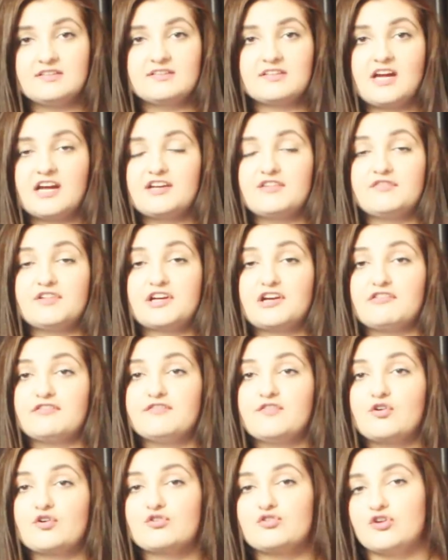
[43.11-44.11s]
is kind of like a
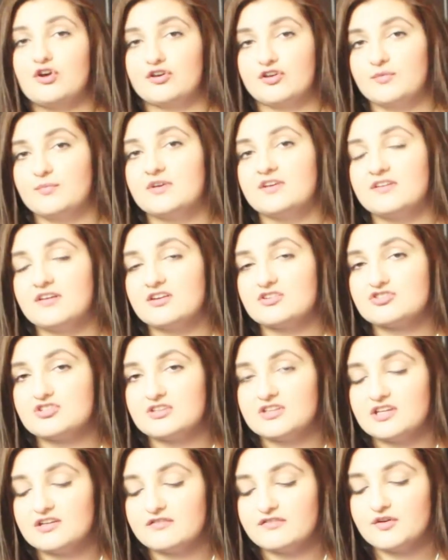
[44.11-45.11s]
photo
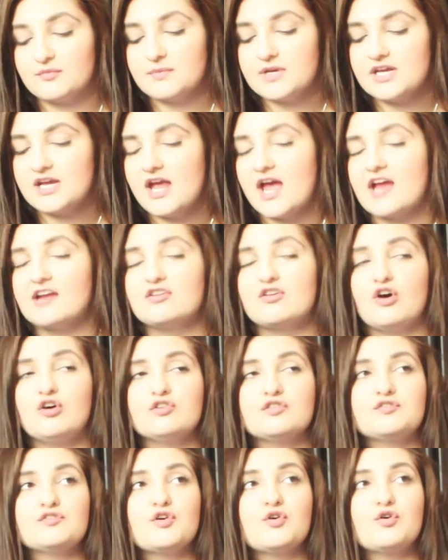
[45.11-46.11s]
documentation thing for me, and
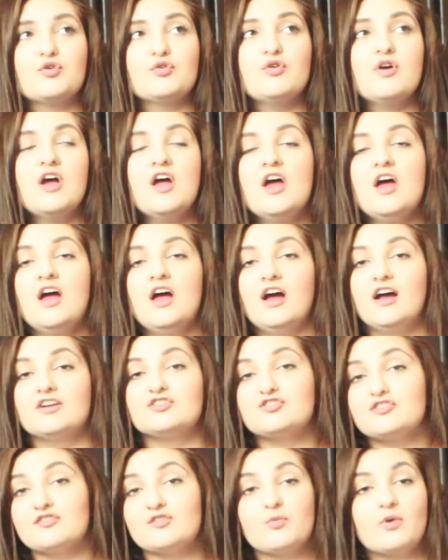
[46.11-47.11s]
also
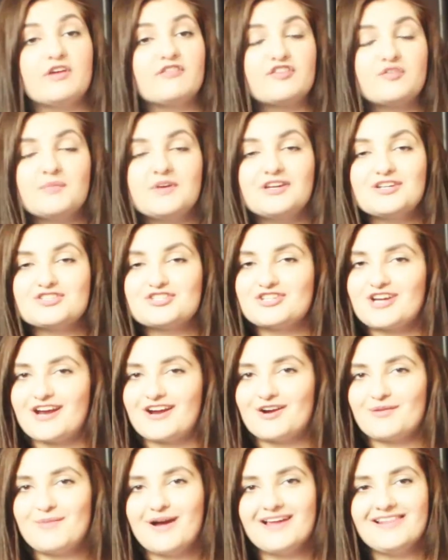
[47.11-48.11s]
just a way for me to
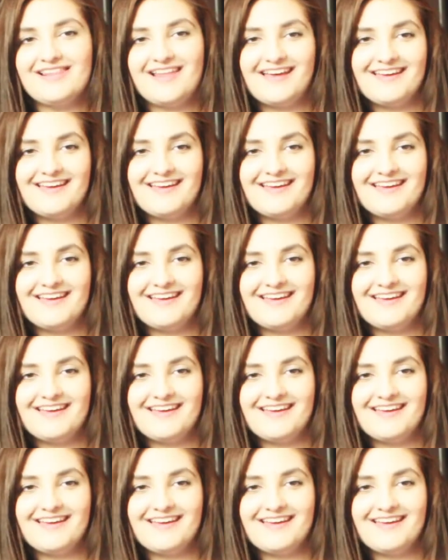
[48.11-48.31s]
share my